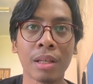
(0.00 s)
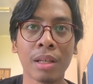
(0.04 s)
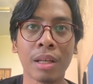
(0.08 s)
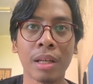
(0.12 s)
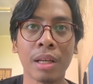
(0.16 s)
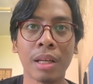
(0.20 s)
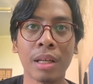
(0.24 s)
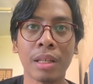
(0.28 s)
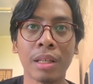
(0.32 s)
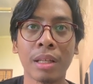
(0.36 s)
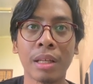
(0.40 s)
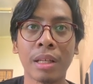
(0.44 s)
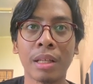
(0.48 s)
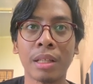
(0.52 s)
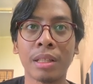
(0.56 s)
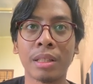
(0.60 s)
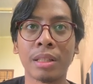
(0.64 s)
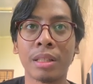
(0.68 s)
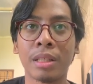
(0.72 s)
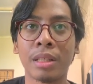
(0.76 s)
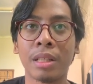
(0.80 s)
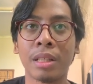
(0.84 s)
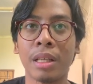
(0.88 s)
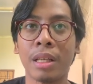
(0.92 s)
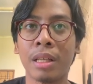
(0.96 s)
and the
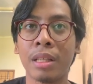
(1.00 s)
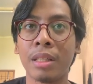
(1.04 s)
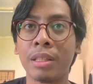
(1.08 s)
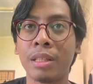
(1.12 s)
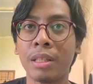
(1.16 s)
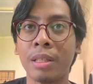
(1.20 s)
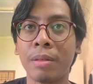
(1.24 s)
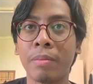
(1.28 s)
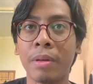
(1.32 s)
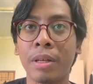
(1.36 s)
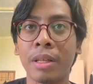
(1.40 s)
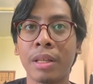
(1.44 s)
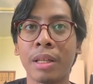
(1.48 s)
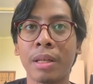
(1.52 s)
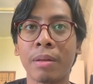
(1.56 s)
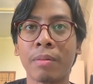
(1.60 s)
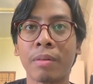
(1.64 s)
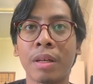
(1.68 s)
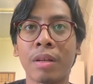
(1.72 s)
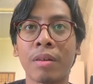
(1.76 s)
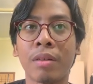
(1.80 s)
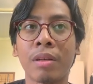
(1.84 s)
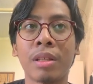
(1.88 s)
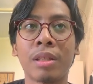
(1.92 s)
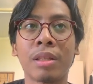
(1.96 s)
energy band gap
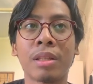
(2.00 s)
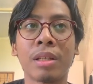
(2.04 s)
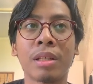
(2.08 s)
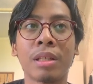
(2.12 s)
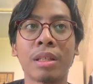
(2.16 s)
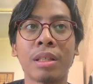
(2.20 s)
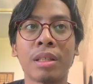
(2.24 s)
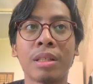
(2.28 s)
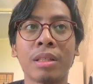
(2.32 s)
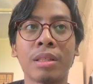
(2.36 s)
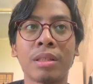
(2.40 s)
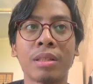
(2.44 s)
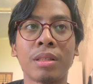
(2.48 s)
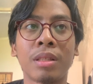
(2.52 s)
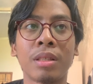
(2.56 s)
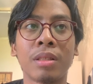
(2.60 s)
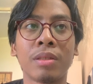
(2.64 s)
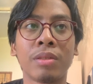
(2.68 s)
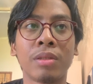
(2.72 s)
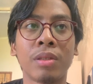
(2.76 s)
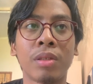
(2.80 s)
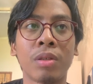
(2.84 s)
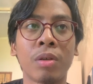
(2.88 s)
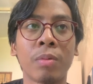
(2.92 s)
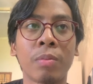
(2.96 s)
calculated is
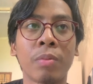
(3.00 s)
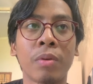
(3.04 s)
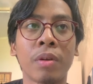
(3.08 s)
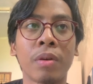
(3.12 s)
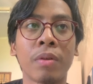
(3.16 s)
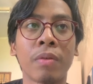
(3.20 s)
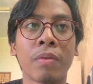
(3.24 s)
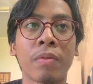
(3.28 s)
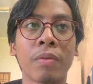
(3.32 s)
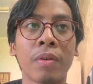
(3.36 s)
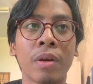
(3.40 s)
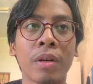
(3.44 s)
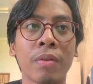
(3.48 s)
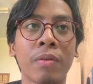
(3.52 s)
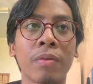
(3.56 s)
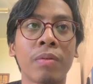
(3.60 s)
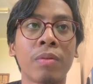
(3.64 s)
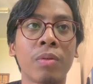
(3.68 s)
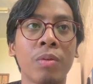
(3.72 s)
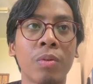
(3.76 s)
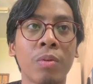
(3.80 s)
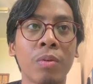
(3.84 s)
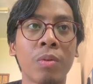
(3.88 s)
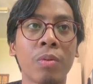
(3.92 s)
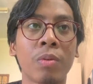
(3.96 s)

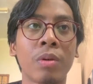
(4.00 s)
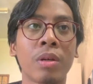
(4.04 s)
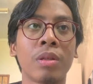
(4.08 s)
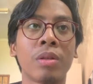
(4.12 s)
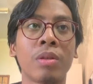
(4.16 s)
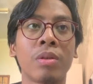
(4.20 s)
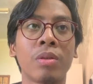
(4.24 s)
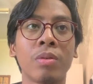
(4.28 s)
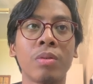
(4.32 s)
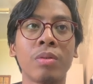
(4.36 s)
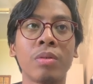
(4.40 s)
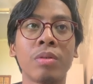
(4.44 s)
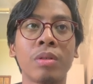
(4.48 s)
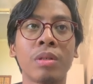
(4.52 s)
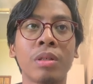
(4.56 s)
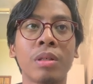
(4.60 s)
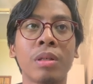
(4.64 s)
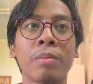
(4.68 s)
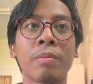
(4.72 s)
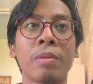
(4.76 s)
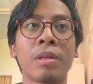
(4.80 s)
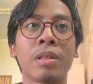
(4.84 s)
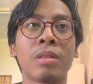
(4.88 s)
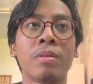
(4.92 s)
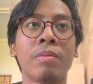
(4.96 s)
0.5212
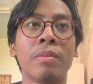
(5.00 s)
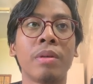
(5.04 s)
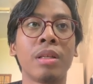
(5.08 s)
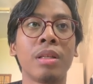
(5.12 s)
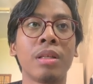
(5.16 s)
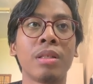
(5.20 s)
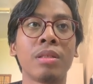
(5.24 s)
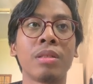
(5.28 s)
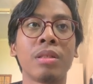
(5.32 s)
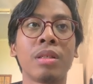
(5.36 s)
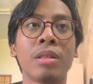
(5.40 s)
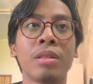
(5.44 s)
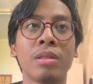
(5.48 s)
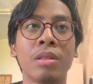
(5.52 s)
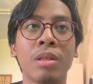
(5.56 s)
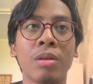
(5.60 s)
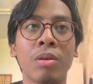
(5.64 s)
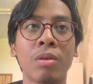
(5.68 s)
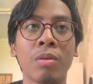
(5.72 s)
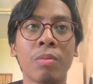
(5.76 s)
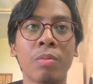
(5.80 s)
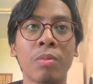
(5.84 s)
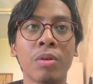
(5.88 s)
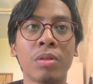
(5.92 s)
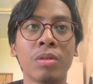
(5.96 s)
plus minus
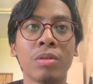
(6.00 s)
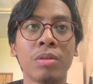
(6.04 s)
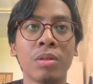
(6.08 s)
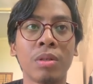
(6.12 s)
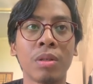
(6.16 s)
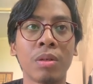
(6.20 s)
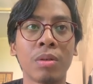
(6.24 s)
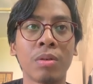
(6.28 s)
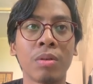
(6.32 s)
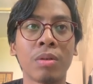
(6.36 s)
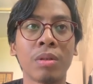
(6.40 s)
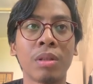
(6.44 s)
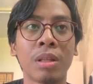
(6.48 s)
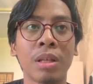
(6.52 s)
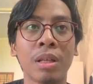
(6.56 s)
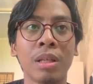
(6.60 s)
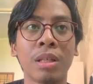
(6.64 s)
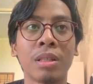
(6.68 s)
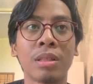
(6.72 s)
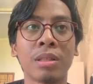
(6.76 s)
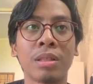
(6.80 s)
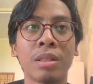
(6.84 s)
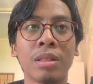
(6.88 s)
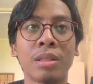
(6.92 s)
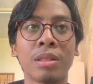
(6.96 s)

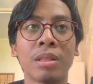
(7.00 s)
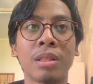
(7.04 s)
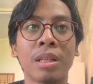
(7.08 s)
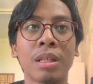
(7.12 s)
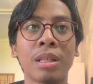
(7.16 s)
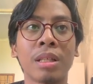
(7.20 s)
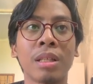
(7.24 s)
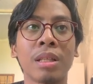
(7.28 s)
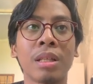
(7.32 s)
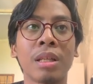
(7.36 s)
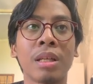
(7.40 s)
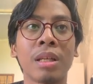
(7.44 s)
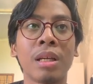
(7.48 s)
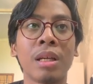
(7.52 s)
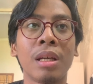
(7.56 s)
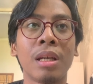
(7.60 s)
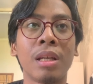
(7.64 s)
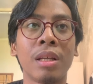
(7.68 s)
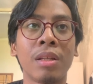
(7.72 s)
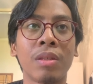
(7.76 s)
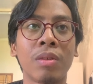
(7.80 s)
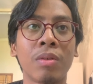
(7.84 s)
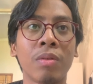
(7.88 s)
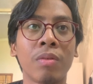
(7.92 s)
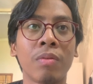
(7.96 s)
0.0369
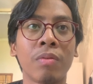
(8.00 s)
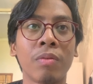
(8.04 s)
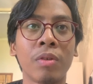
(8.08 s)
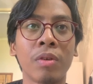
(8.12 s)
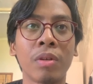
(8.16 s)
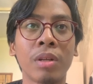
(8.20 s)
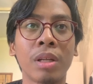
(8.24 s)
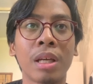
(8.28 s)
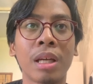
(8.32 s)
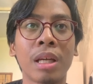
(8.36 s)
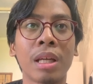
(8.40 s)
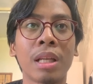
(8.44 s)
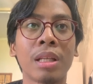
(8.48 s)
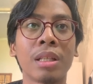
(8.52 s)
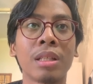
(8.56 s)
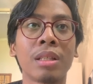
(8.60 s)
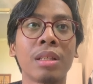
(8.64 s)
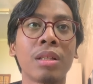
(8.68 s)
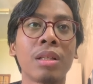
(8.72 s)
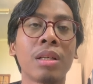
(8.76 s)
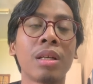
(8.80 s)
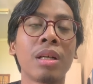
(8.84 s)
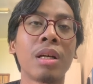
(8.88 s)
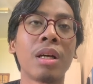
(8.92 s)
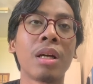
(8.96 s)
electron volt and
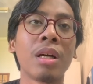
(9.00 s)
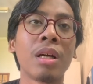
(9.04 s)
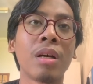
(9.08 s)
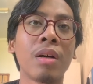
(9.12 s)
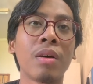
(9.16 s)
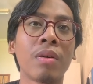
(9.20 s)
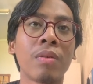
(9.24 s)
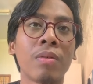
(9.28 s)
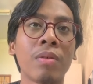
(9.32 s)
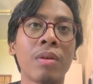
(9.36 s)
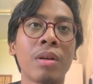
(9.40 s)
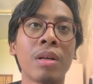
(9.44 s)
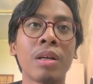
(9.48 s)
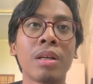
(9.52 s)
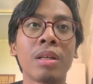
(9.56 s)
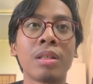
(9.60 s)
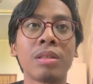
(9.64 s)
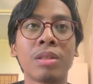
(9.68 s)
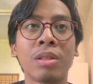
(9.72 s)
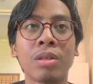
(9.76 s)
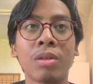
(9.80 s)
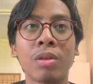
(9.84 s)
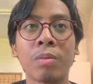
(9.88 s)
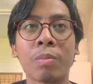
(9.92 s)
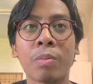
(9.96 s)

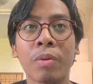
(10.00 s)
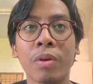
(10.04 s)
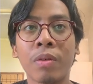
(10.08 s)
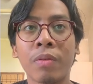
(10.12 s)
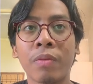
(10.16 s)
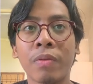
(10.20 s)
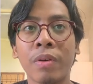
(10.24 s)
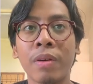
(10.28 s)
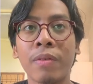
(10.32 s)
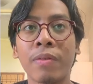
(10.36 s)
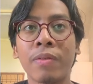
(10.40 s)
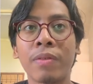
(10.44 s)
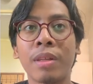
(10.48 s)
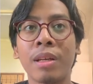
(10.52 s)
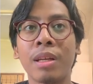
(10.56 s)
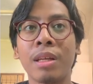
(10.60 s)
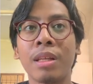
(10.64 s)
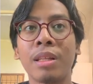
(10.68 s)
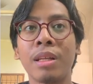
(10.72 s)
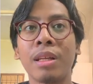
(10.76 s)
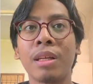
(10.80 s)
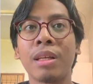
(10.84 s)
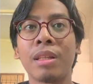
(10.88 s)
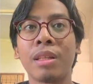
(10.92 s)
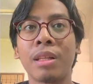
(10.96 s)

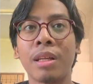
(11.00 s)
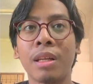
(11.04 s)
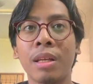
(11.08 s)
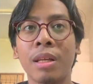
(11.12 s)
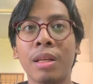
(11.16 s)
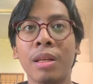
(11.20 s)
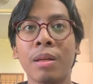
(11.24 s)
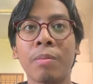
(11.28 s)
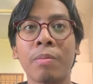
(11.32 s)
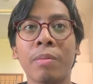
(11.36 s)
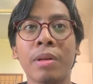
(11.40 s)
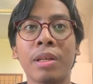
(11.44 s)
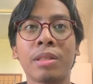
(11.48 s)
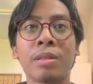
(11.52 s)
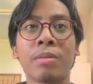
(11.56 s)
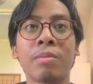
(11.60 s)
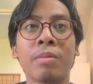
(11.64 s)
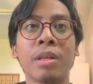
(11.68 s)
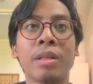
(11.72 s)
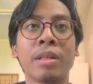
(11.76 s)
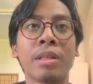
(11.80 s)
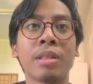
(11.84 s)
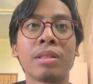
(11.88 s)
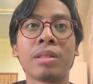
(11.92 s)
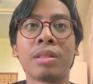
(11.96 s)
0.5333 plus
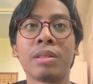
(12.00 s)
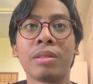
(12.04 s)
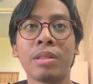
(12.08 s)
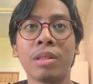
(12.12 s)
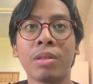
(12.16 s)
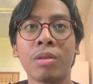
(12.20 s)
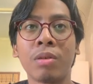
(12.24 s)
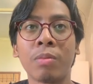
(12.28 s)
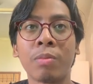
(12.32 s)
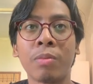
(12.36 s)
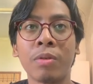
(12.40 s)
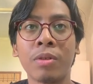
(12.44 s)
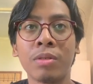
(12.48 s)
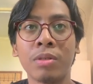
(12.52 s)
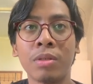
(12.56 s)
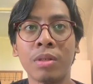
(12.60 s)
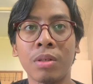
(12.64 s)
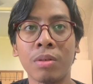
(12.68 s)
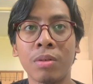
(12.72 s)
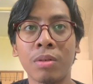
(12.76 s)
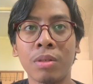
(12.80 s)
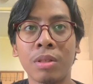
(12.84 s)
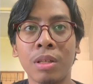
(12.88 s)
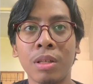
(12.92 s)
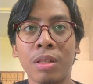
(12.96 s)
minus
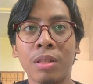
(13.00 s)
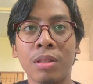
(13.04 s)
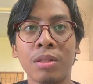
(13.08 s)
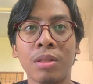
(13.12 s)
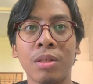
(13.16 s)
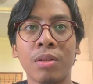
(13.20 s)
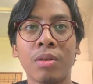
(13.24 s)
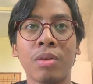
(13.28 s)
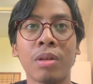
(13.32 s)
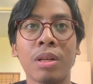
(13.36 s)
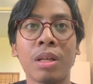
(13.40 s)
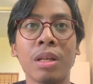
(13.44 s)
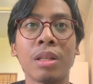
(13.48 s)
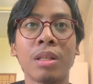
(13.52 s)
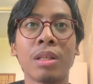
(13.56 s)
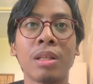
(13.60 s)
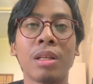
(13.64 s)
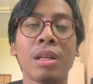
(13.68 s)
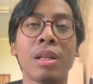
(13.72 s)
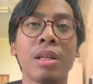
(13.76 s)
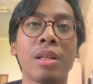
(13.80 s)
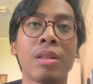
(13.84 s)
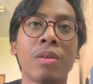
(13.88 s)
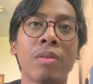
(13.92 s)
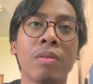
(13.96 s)
0.0308
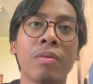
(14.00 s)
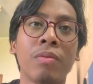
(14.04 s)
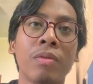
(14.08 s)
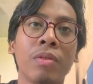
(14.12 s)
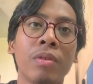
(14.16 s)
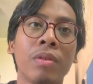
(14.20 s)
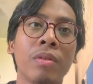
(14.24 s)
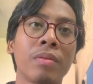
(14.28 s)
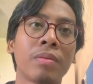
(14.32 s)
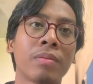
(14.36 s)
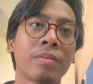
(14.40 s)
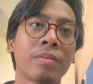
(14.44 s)
electron volt.